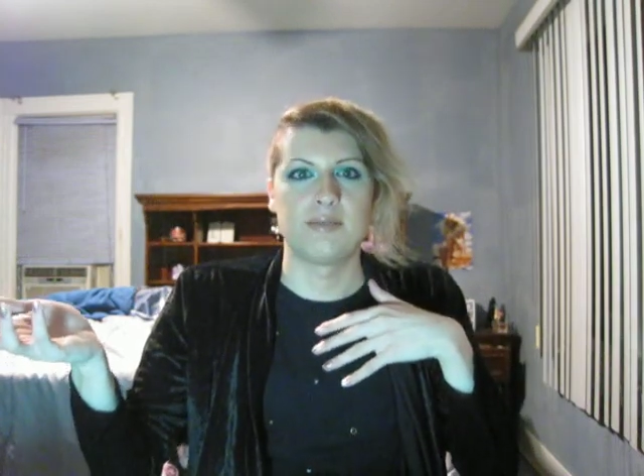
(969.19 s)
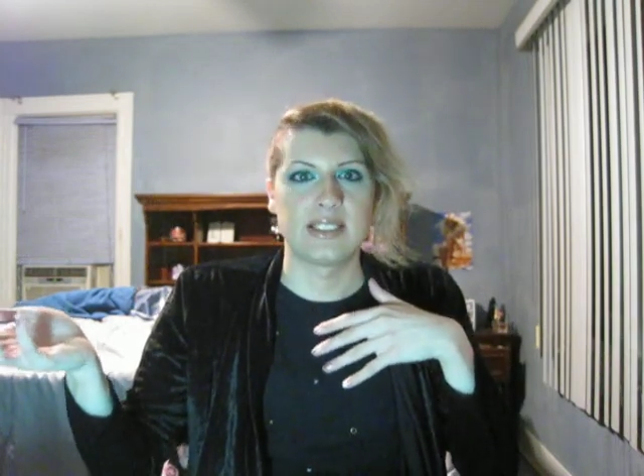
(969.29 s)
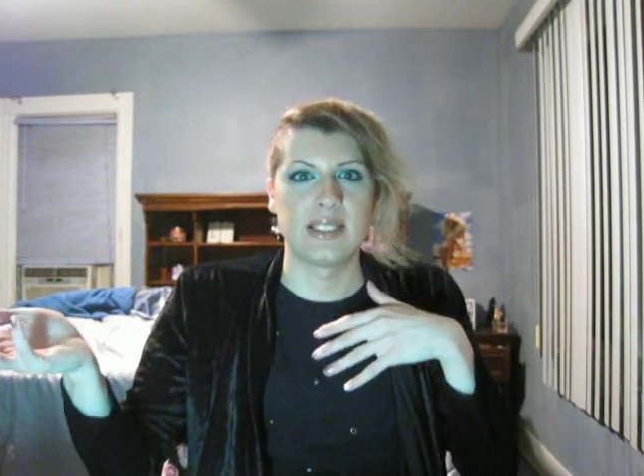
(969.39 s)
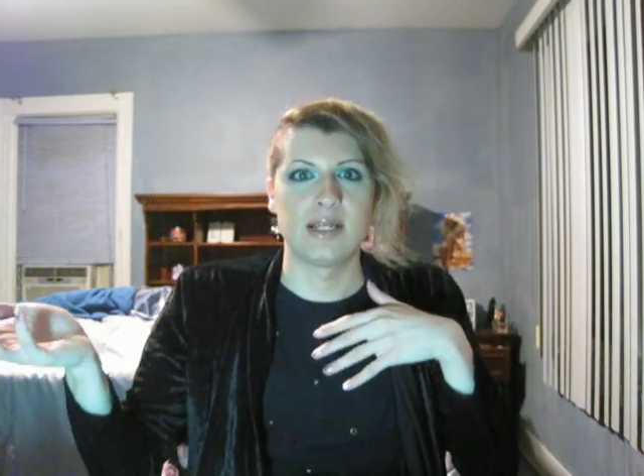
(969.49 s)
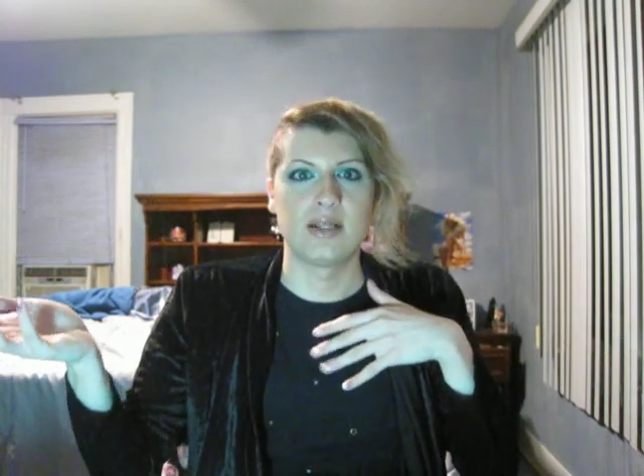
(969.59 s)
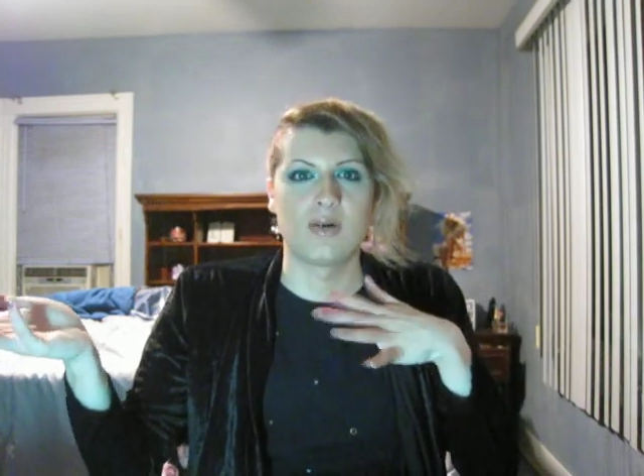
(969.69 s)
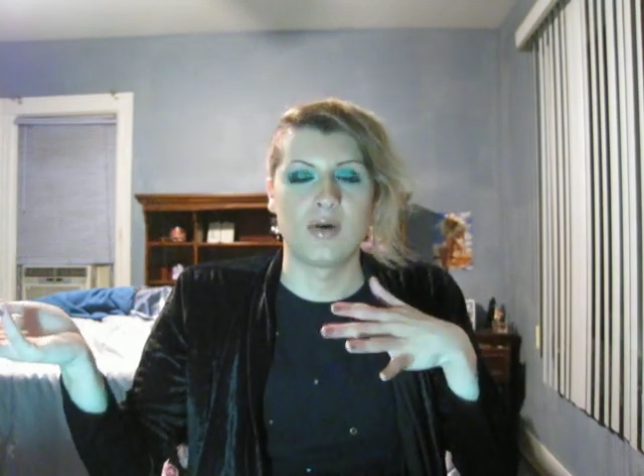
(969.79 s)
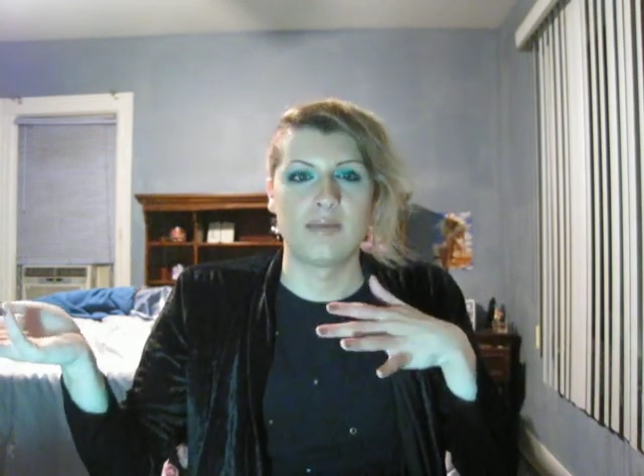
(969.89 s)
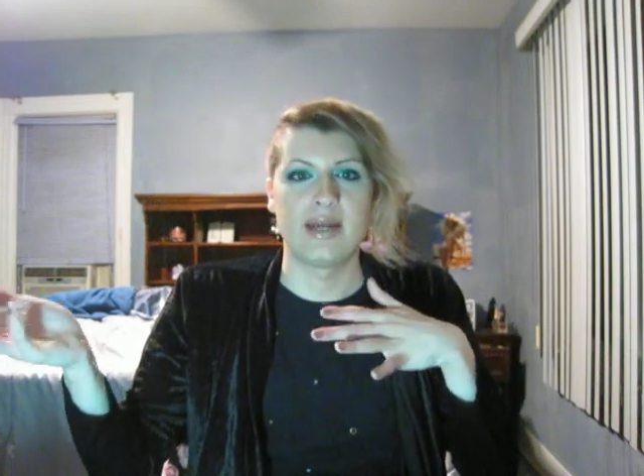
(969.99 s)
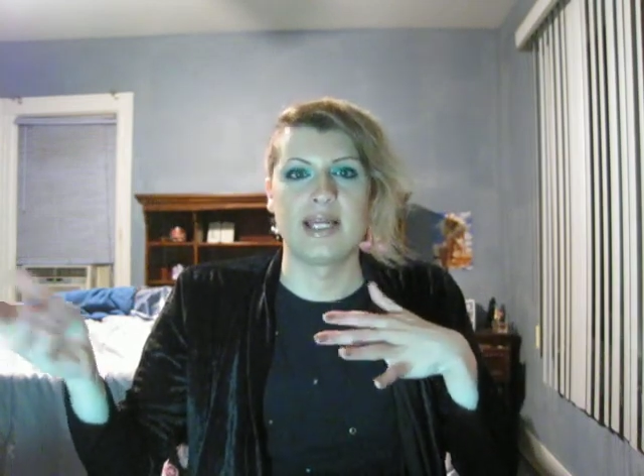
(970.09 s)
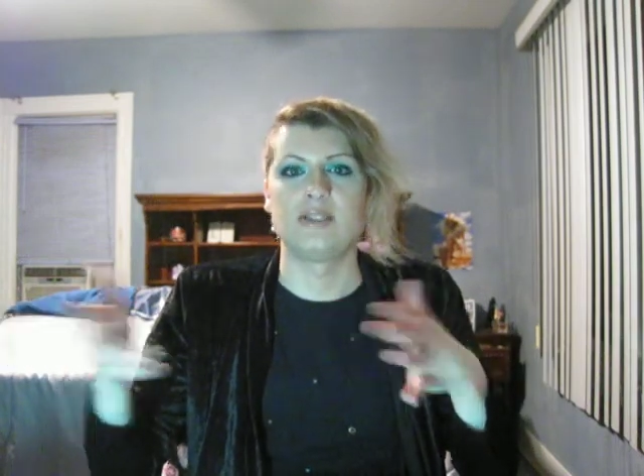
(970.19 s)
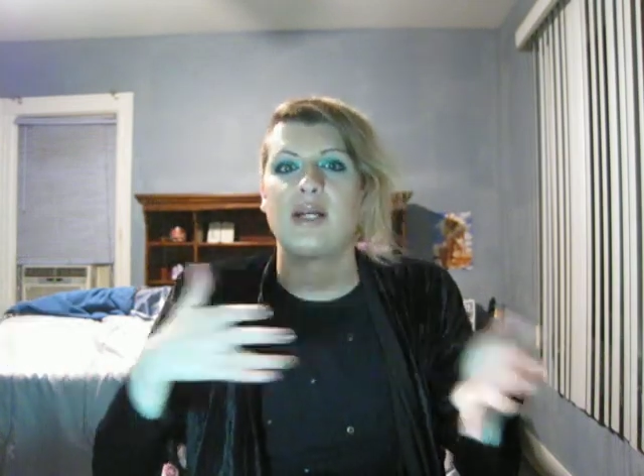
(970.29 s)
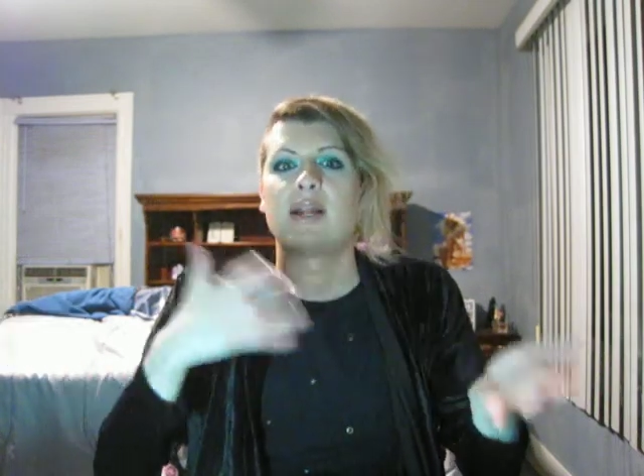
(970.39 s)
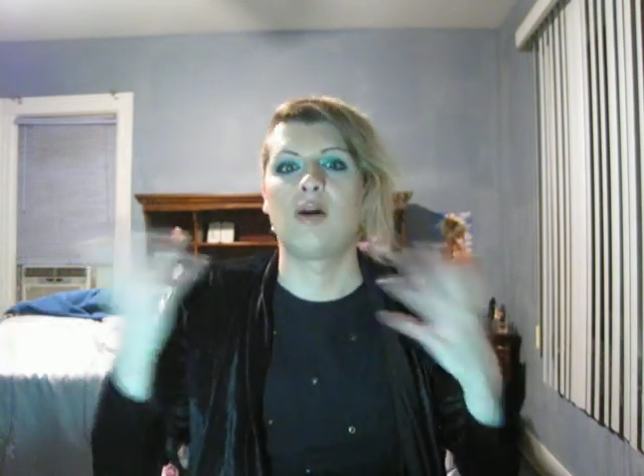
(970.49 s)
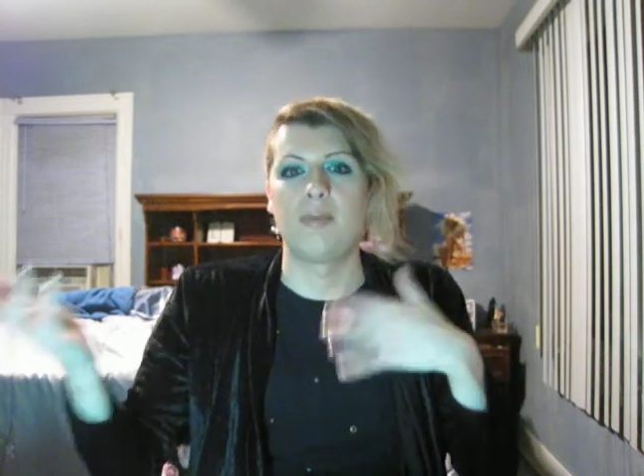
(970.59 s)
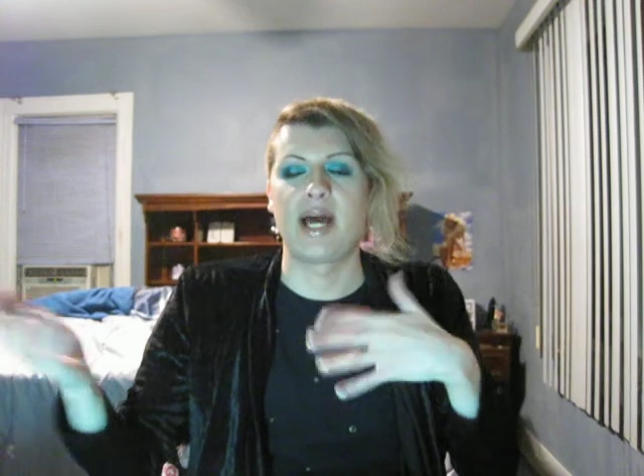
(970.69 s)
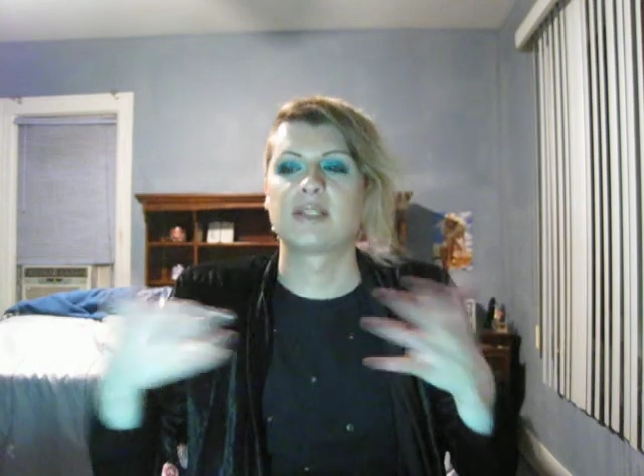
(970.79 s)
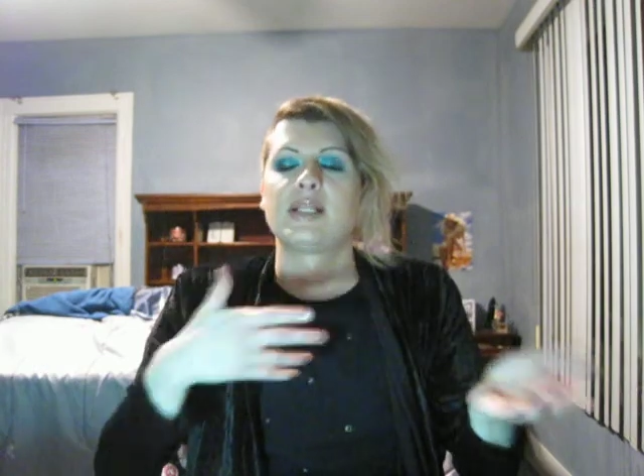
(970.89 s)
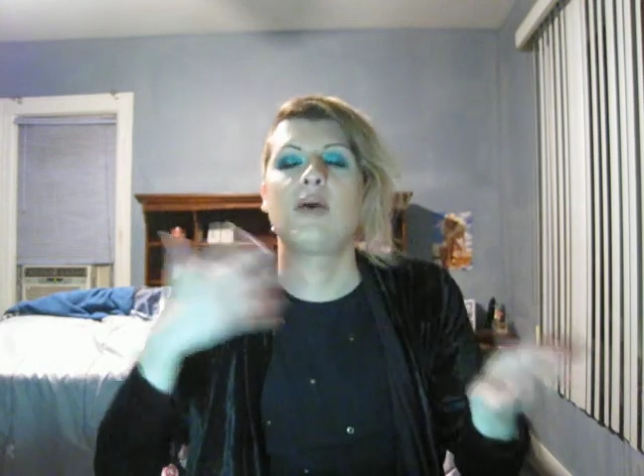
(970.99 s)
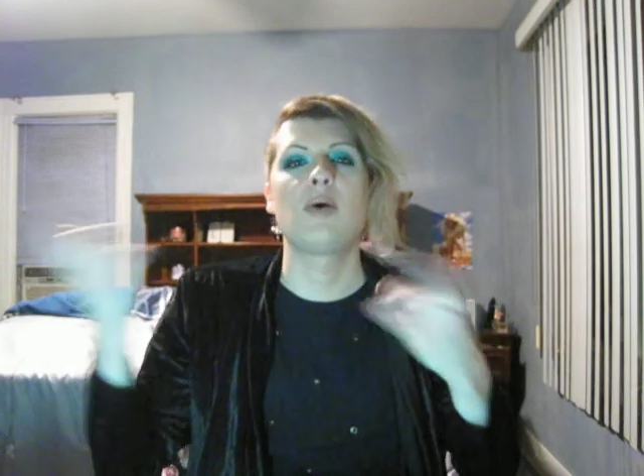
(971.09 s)
missing in the corn maze. You got to go back.
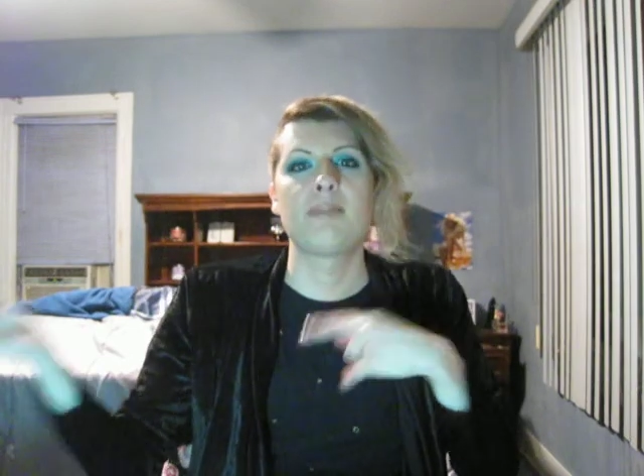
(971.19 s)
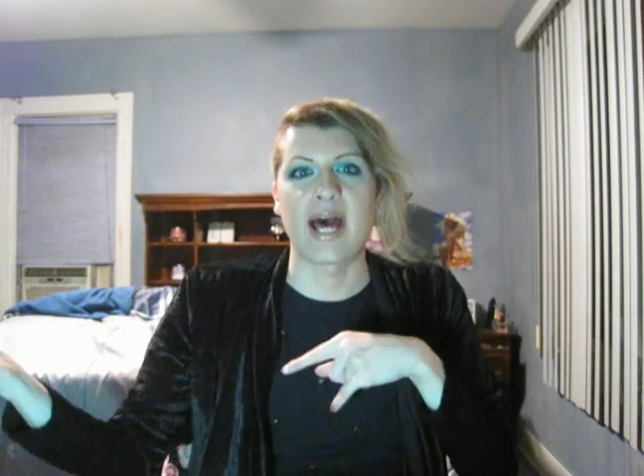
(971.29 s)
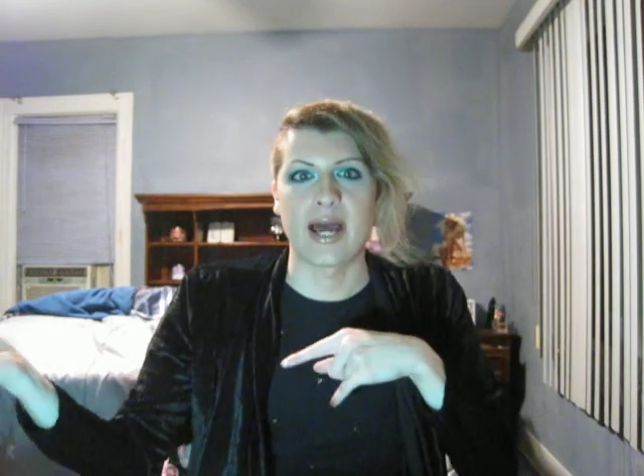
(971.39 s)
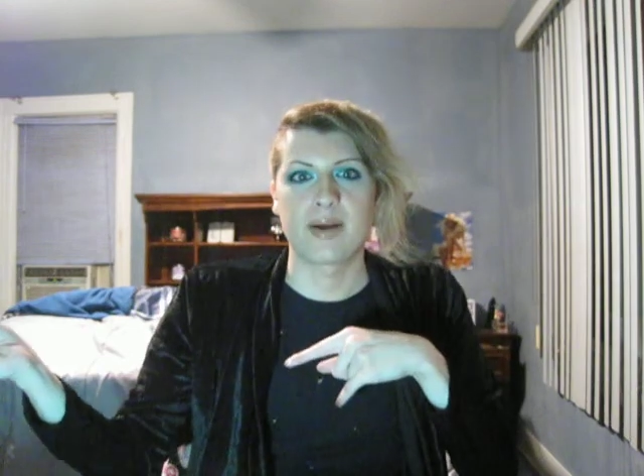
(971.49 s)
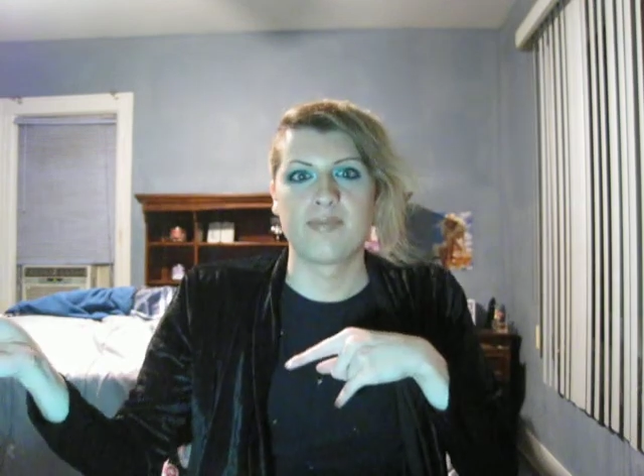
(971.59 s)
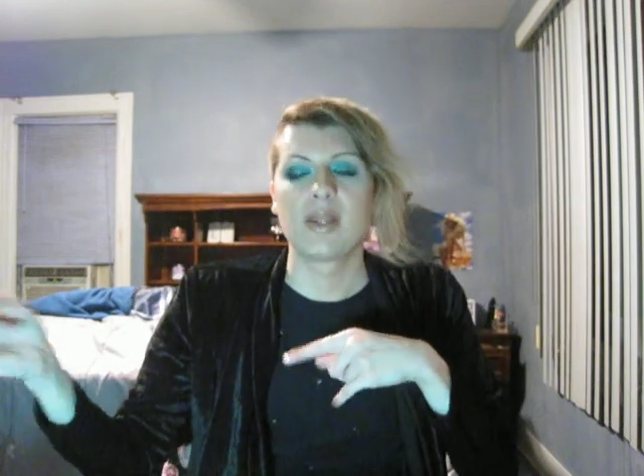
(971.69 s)
So they went back.